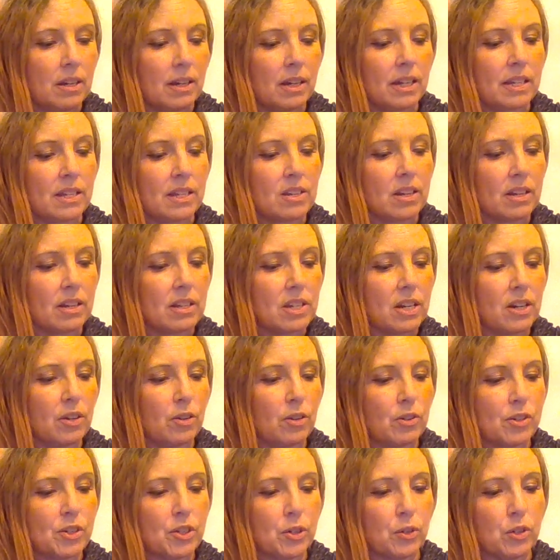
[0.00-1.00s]
It says
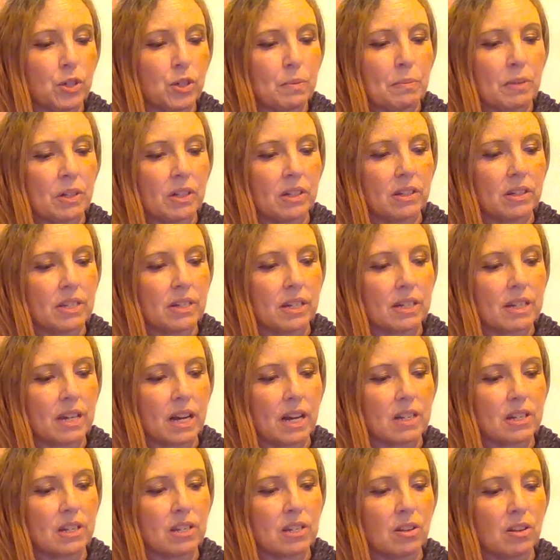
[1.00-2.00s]
here Church Militant
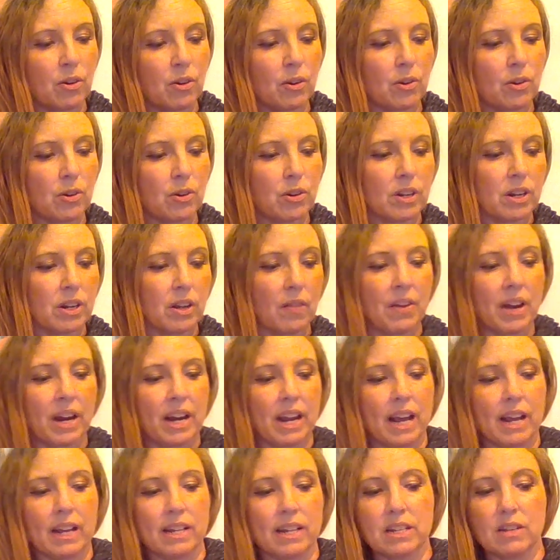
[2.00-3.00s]
has learned
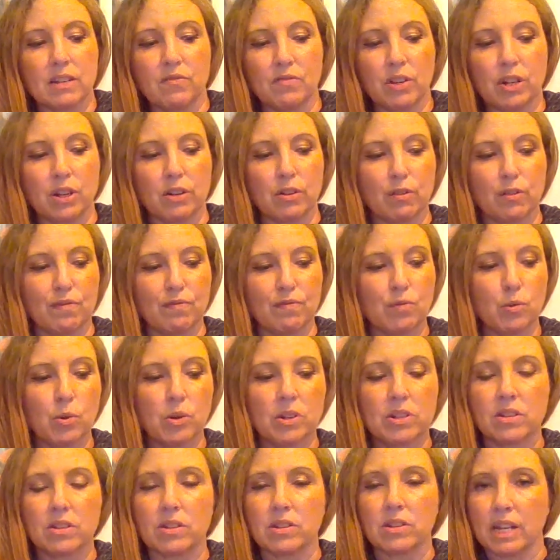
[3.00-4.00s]
that anti Vigano
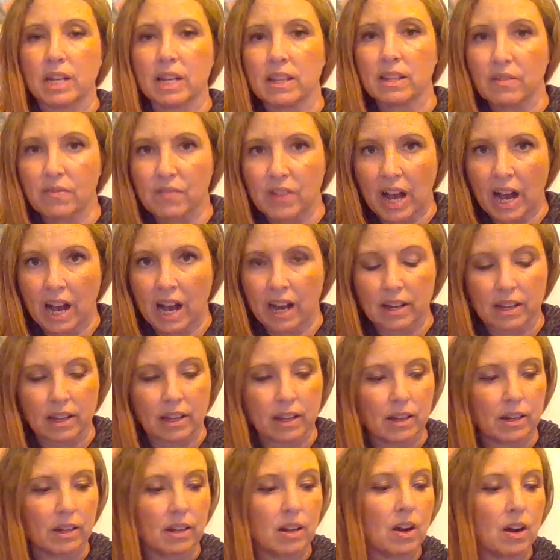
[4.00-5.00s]
forces in the
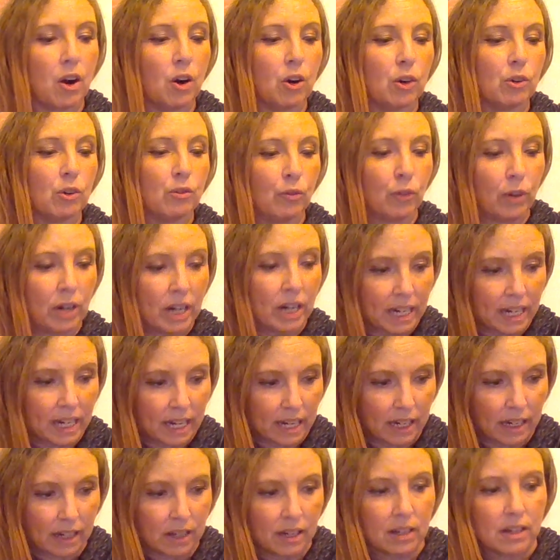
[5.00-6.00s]
Vatican are
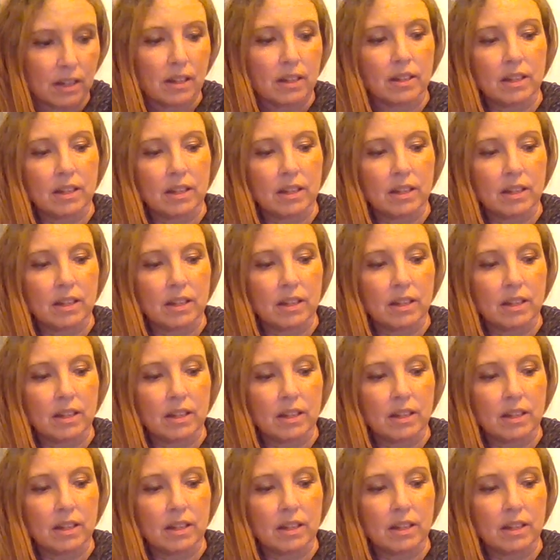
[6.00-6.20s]
rigging